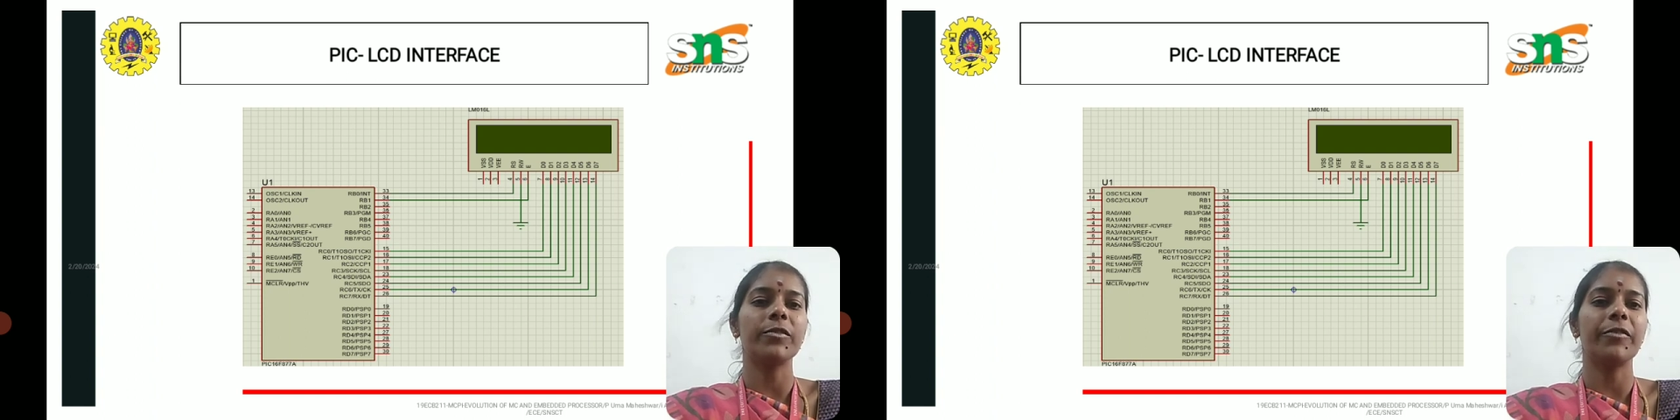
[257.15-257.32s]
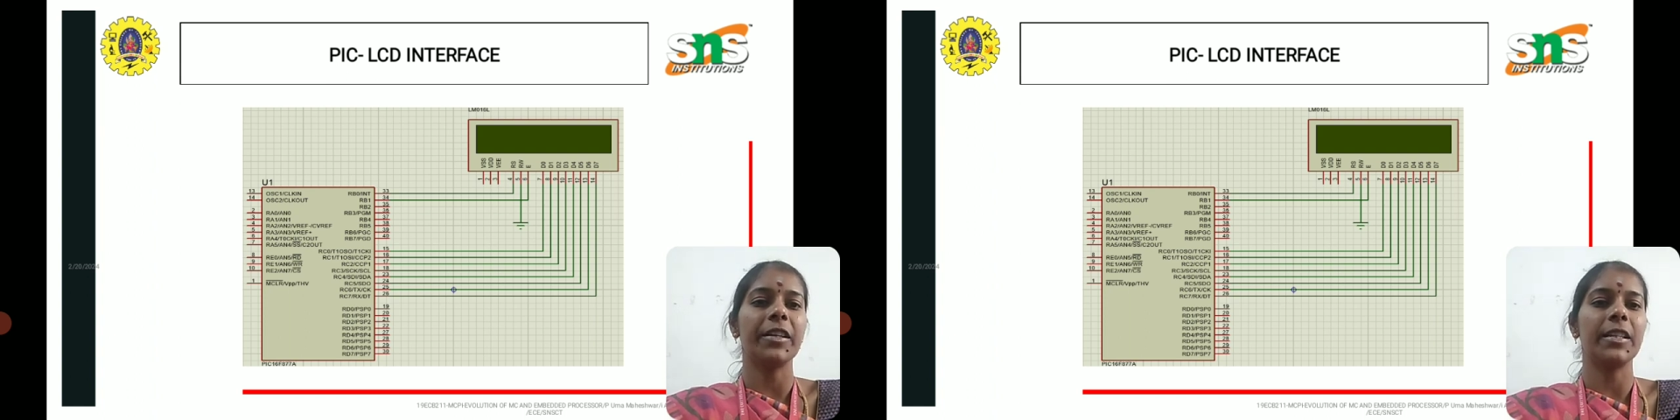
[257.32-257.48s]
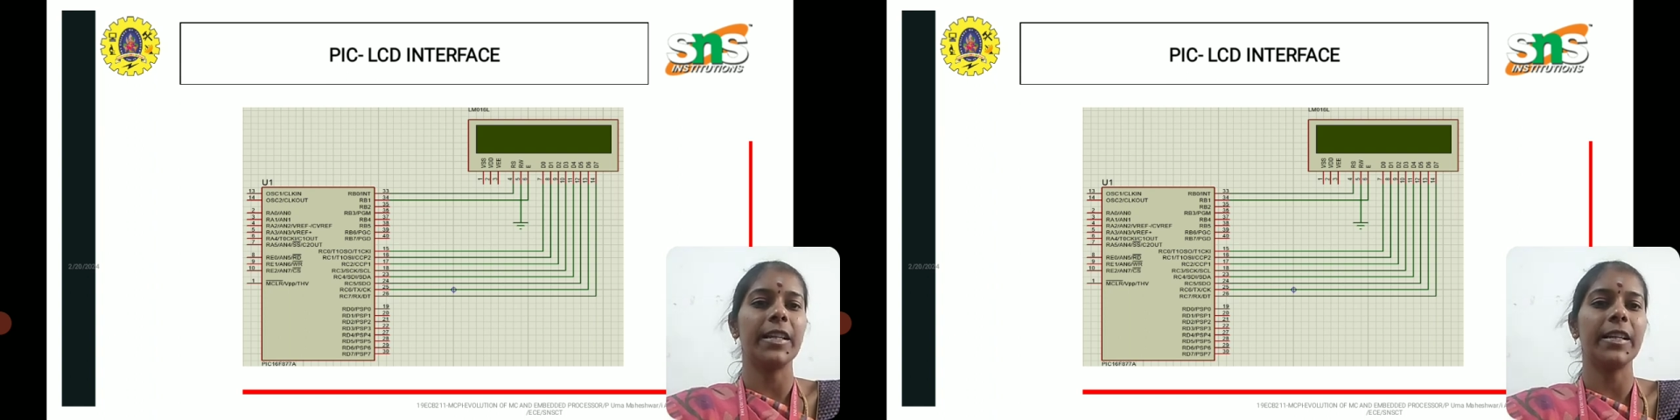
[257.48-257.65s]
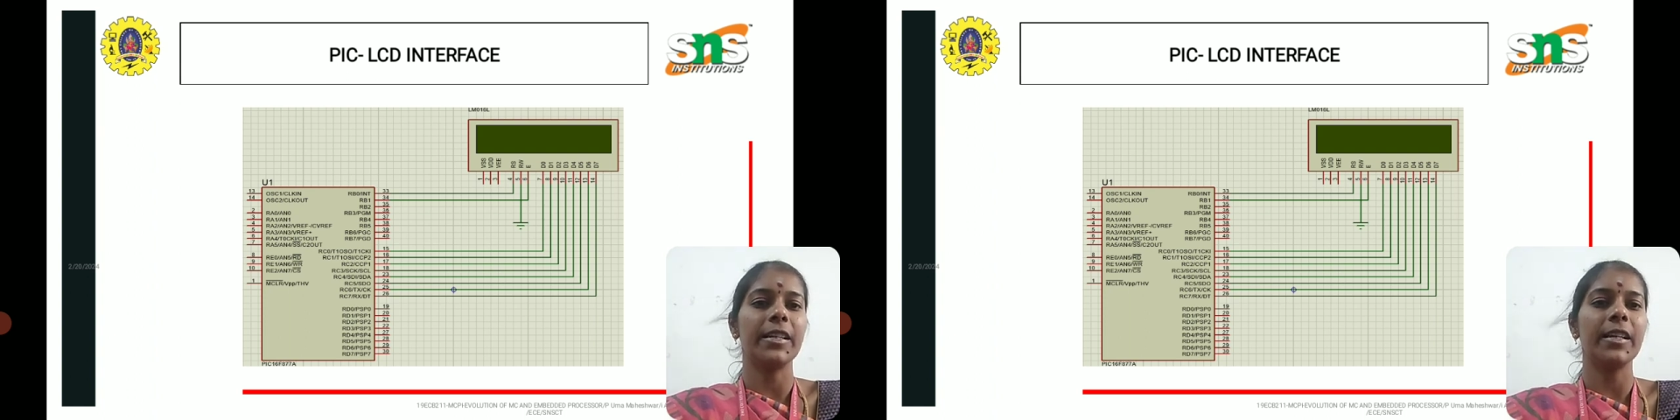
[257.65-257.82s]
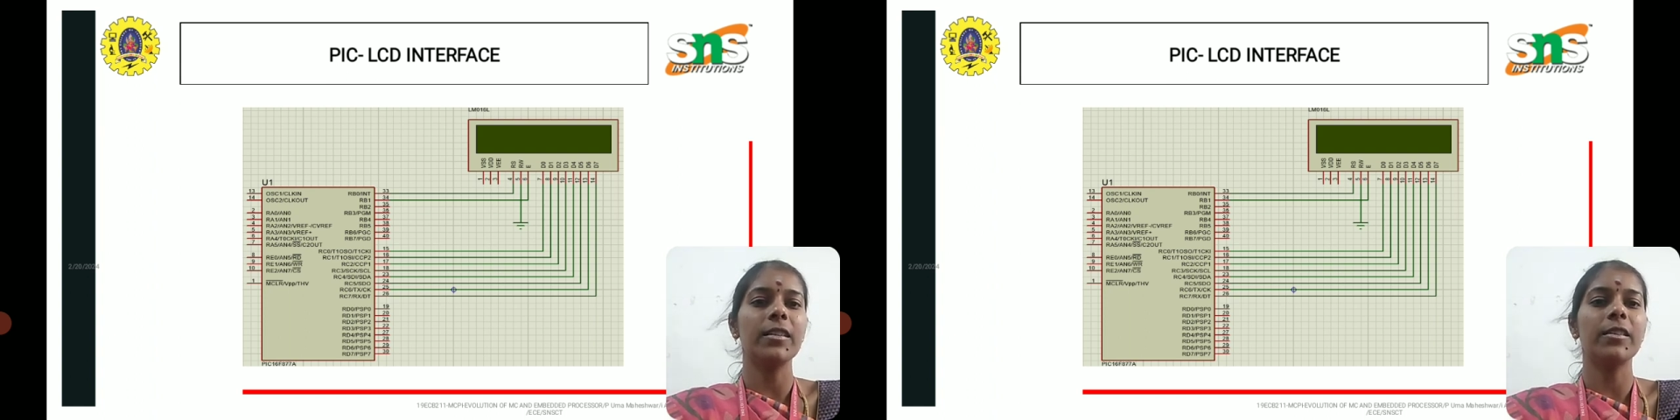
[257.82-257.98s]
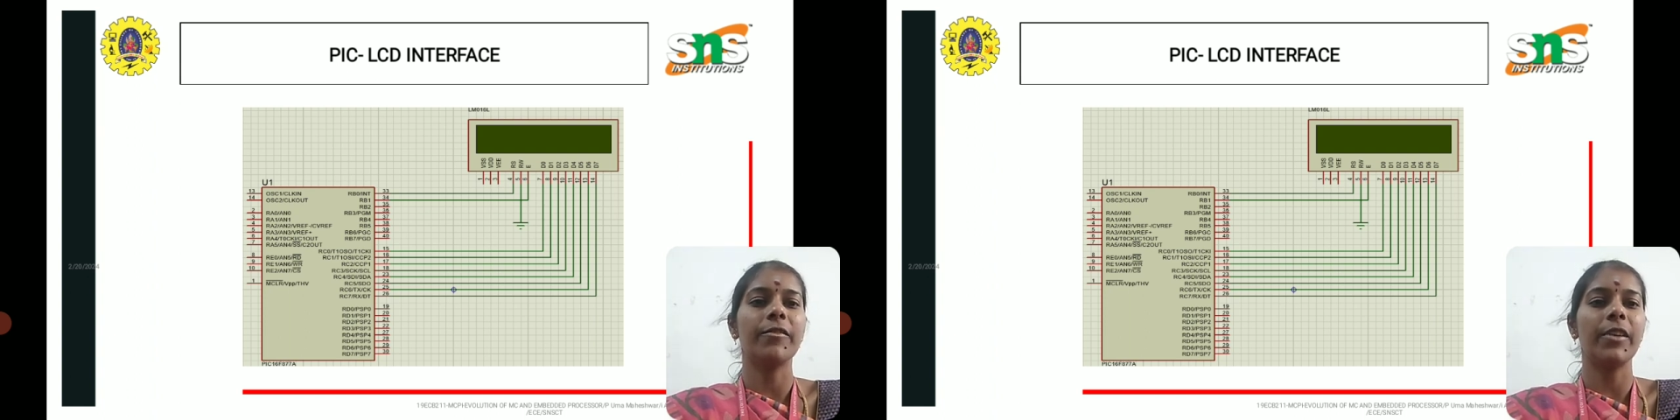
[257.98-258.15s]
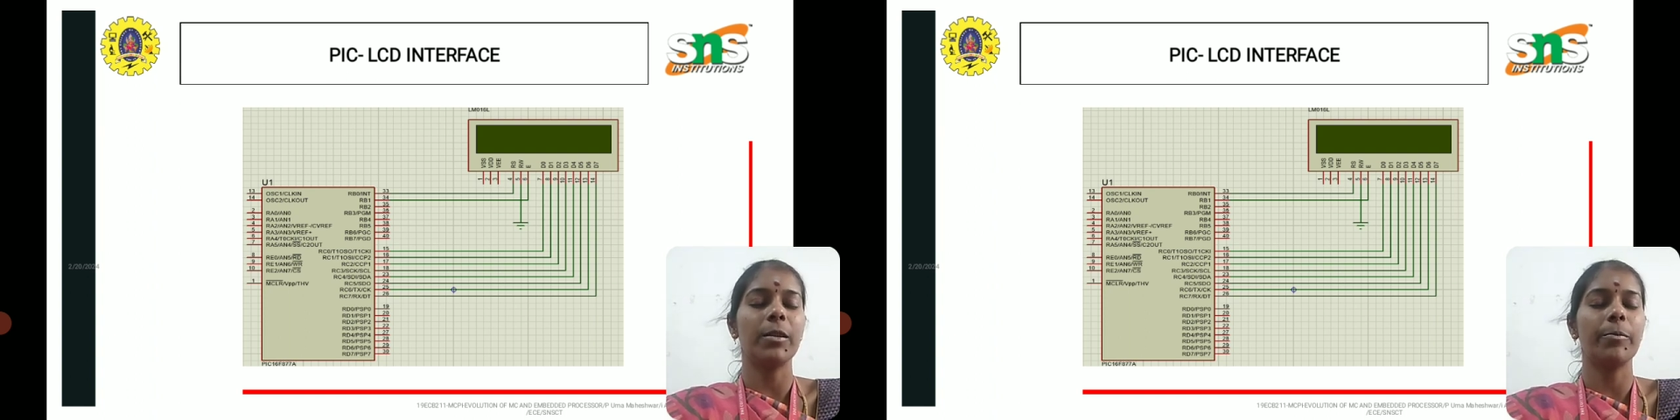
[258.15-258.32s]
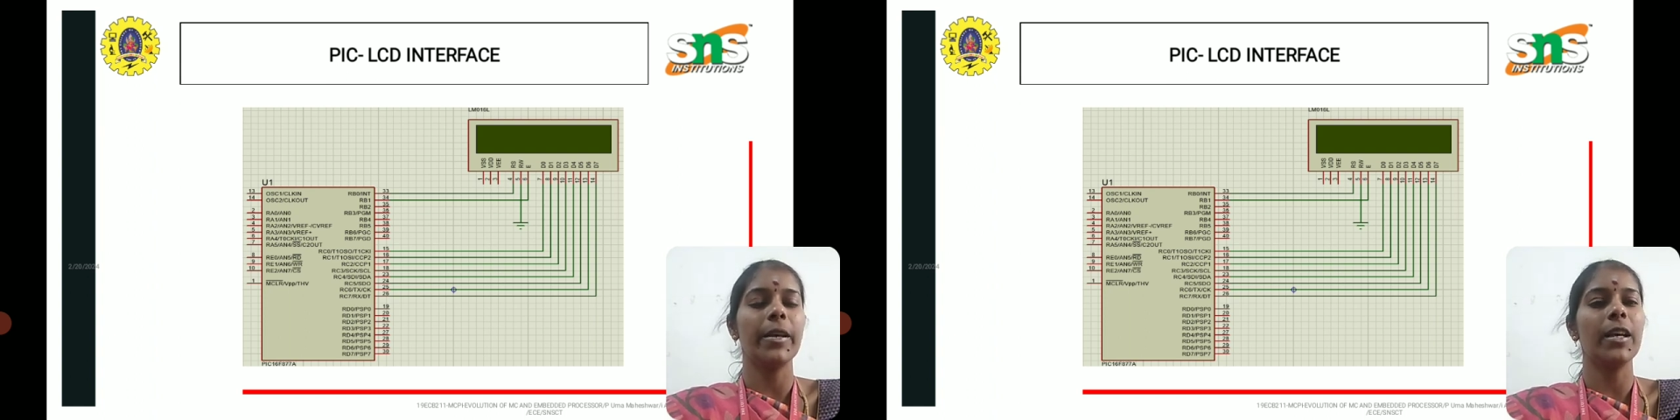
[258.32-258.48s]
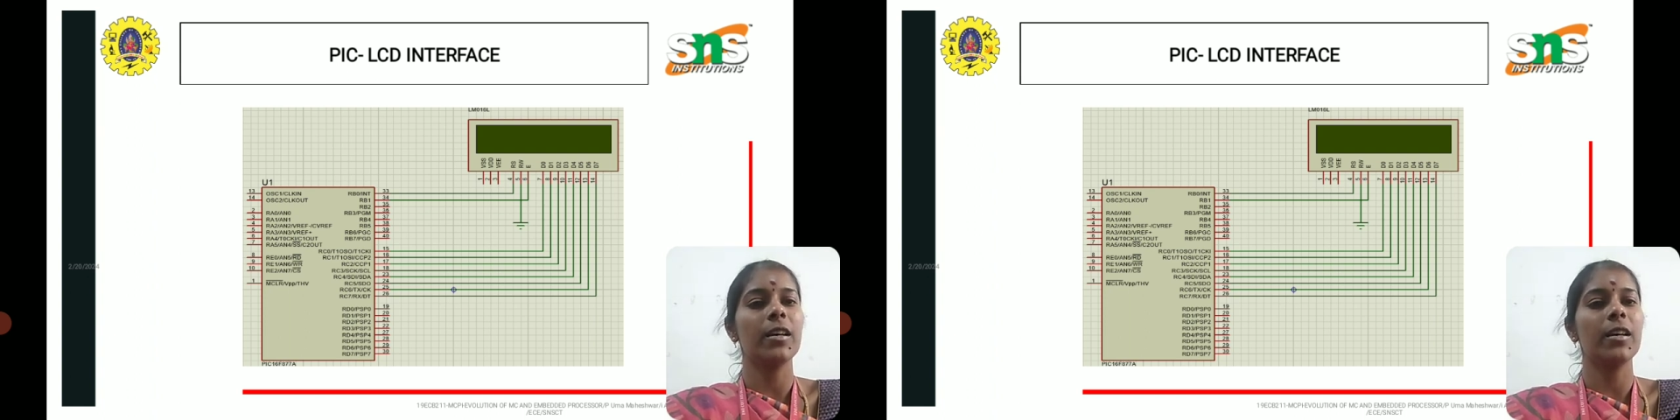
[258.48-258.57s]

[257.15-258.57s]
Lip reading: we needed, we'll be